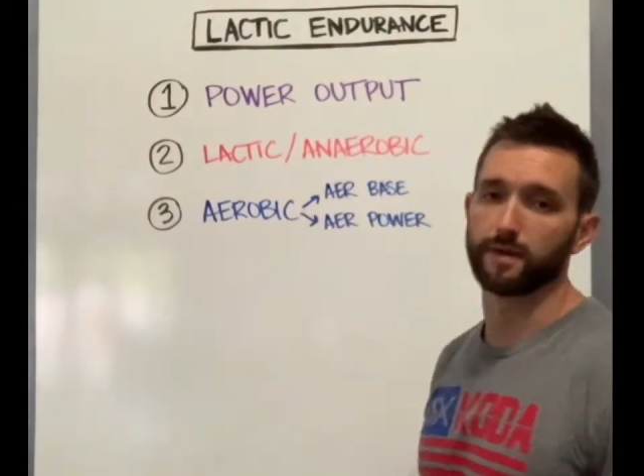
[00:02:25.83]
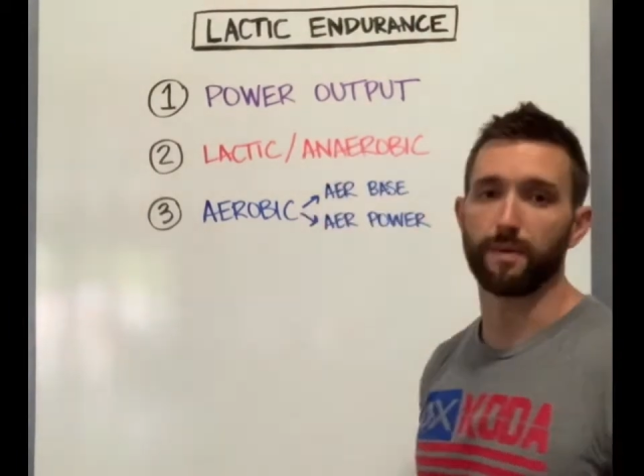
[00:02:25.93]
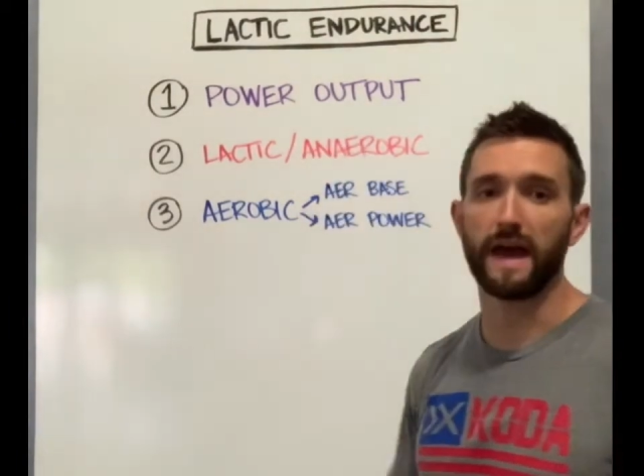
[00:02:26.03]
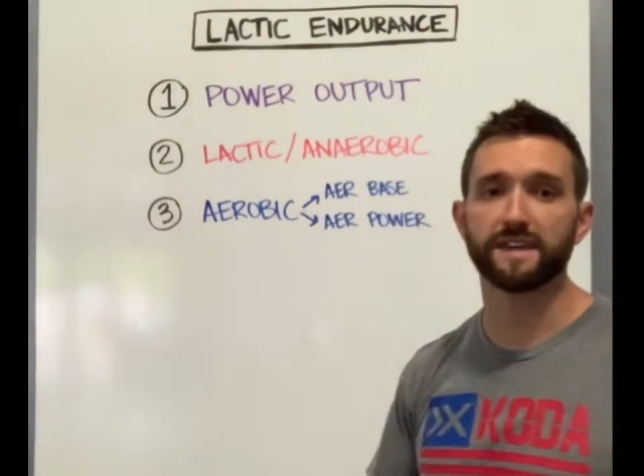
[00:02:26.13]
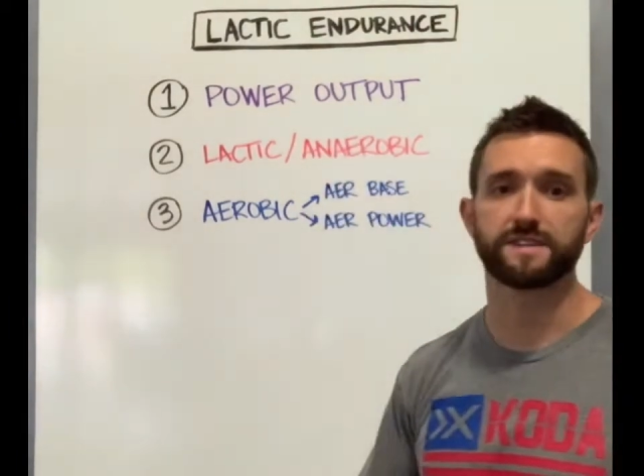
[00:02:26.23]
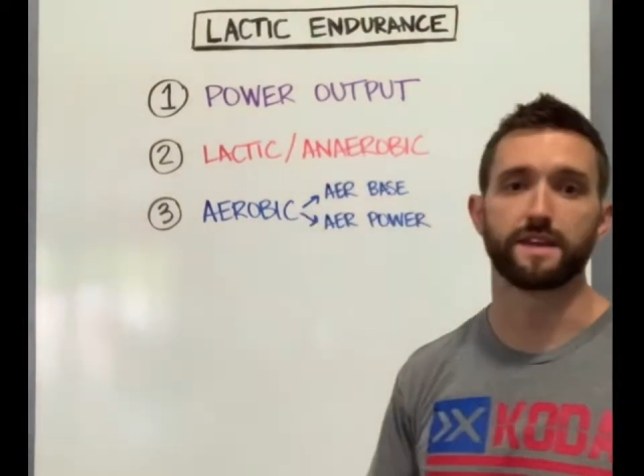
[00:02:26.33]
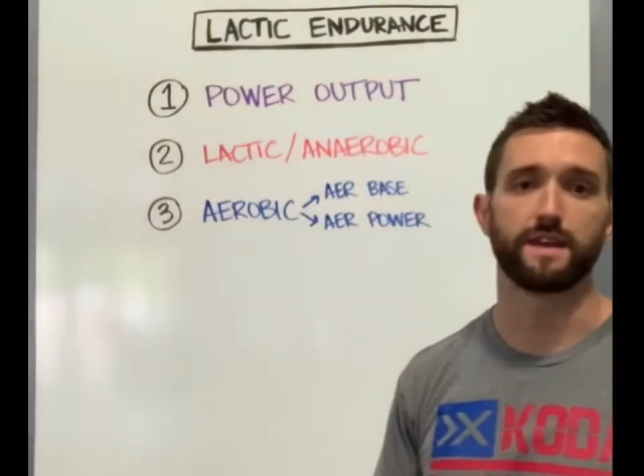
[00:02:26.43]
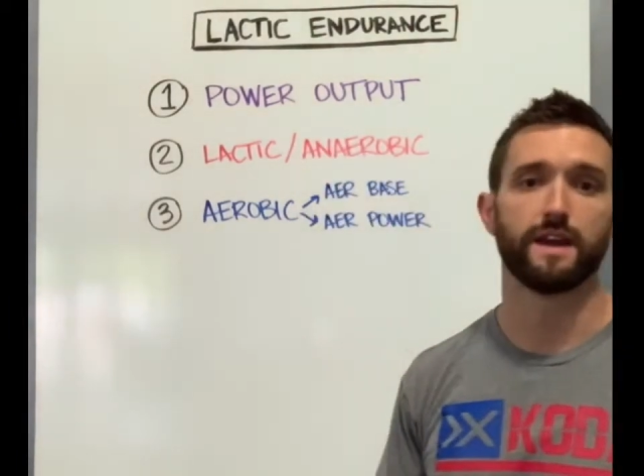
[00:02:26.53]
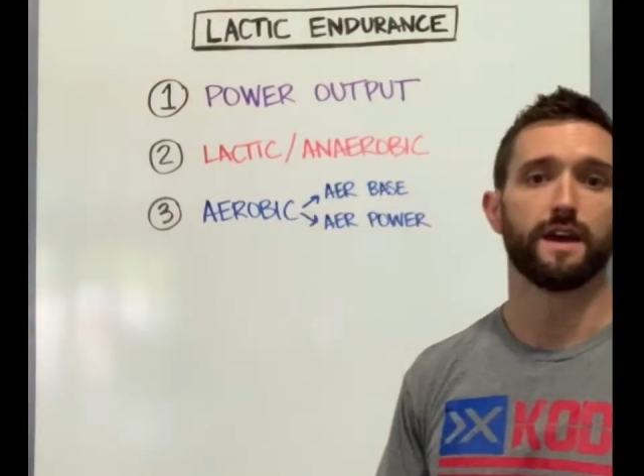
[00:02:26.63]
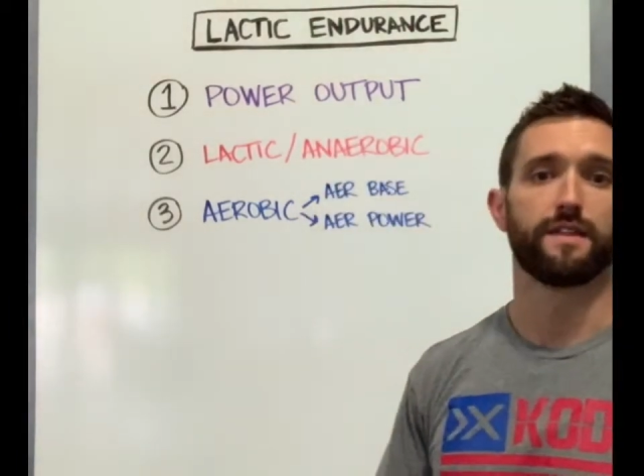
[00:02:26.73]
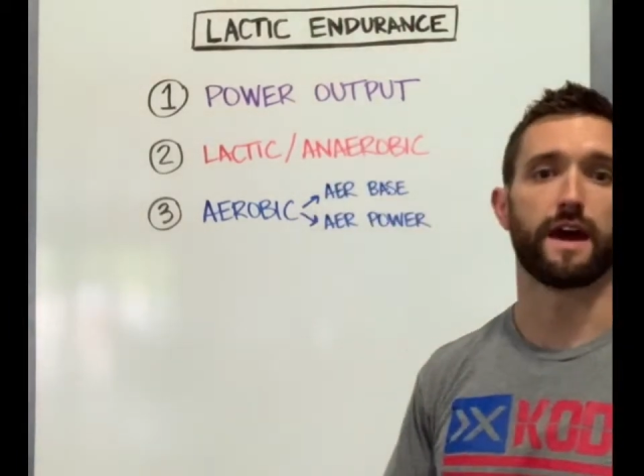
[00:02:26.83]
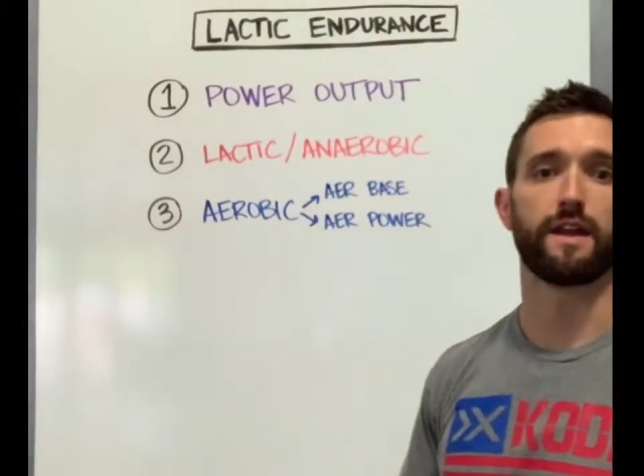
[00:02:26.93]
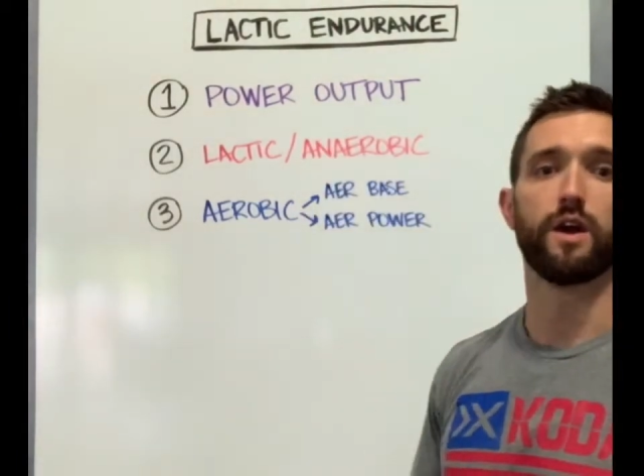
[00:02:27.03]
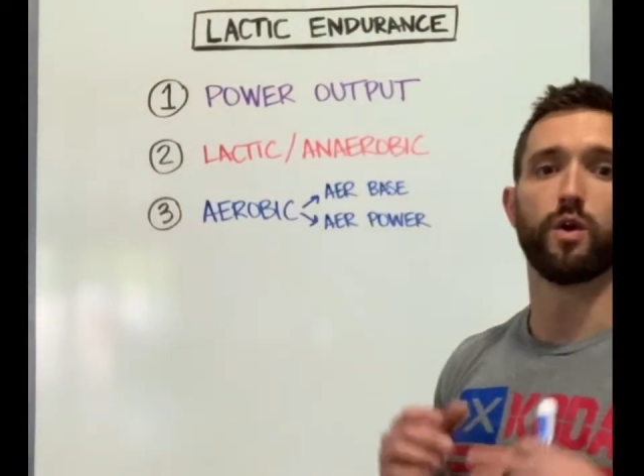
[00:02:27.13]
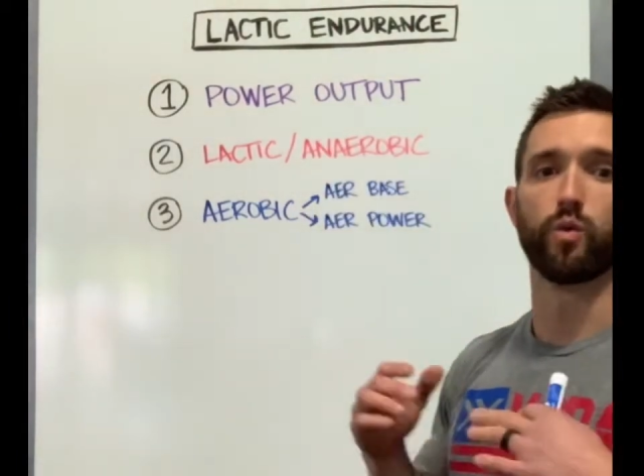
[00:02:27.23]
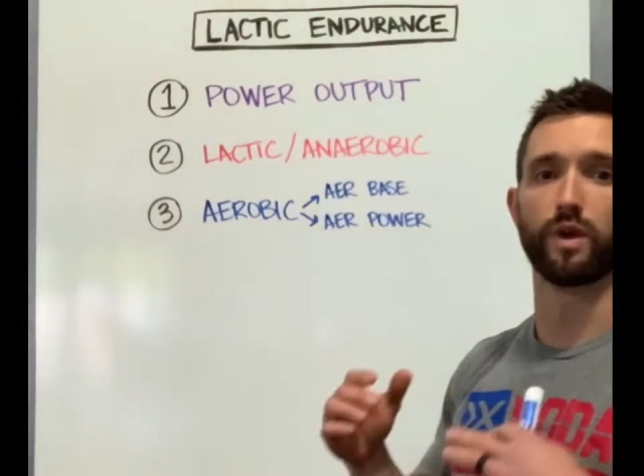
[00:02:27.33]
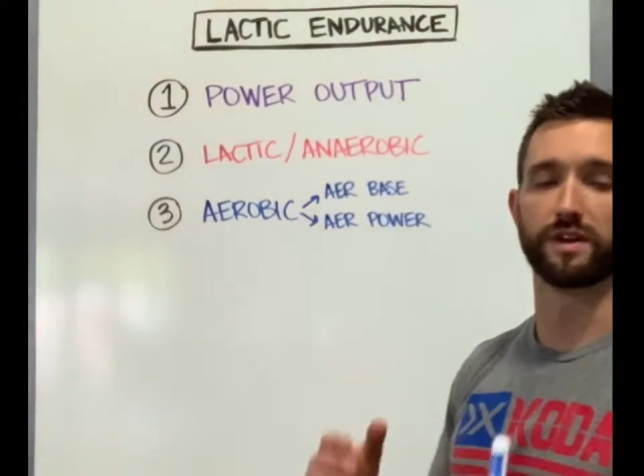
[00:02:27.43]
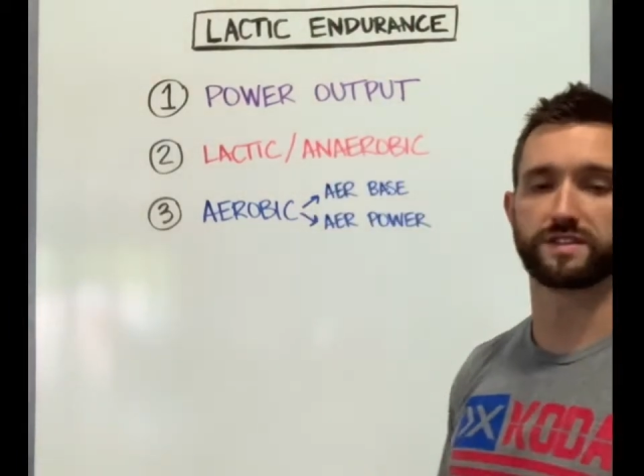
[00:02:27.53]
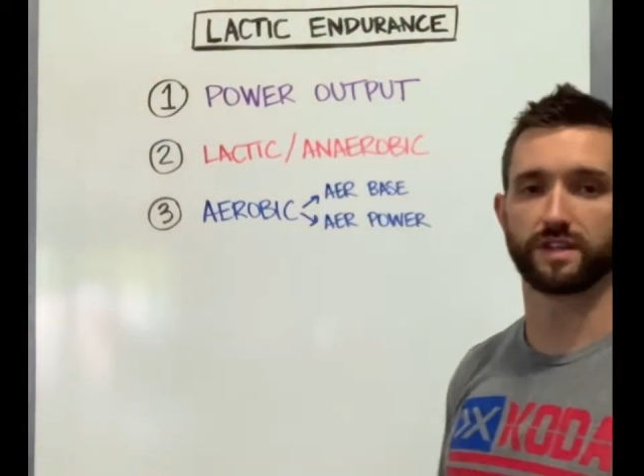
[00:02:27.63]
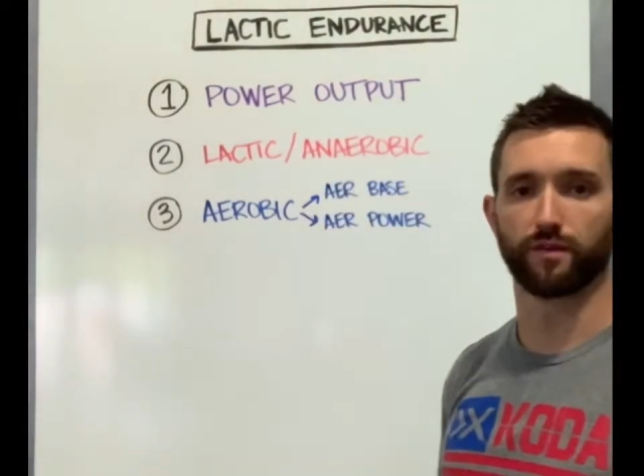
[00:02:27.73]
capacity that we're
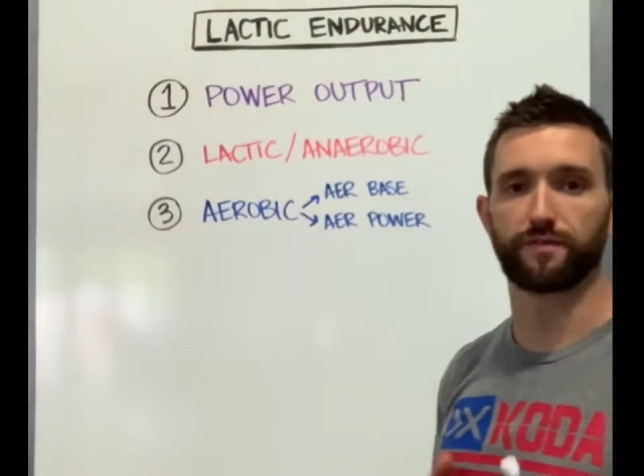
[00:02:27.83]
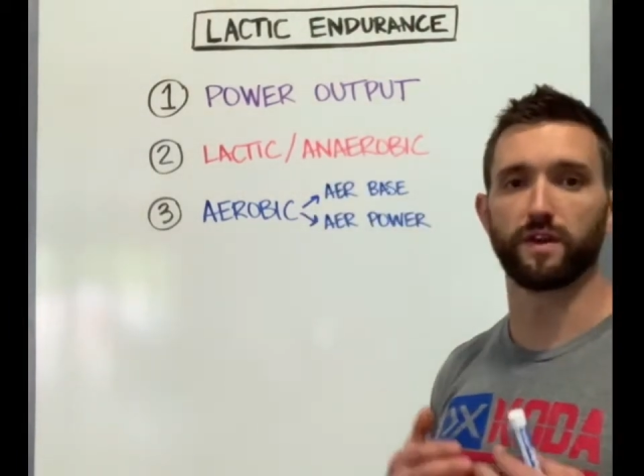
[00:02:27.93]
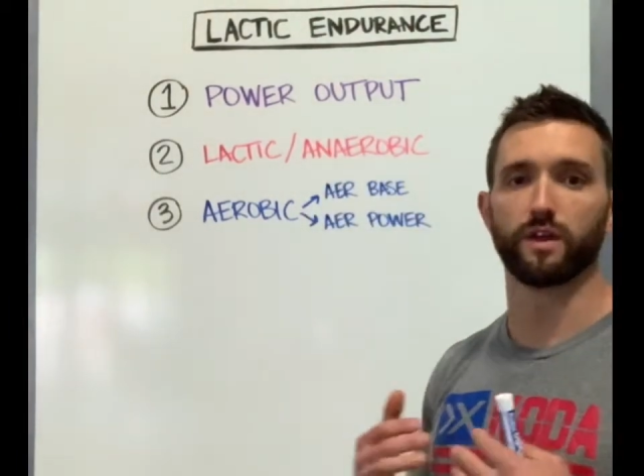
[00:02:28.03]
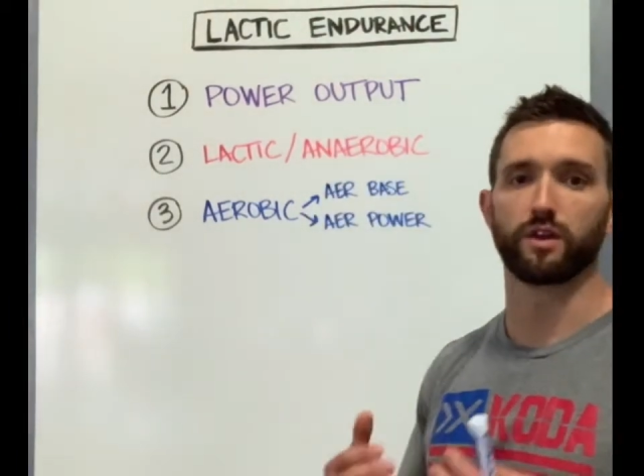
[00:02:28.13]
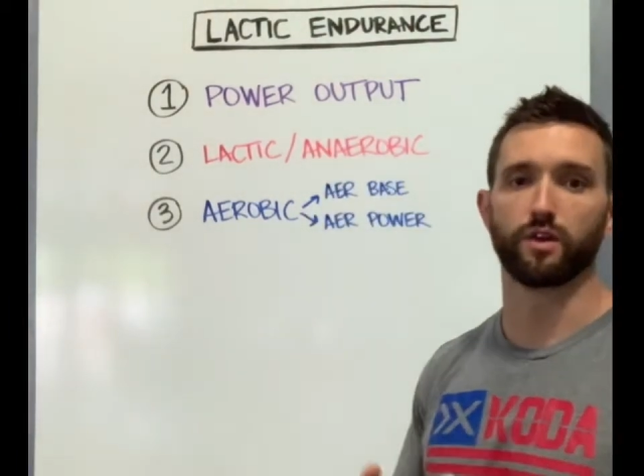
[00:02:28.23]
still feeling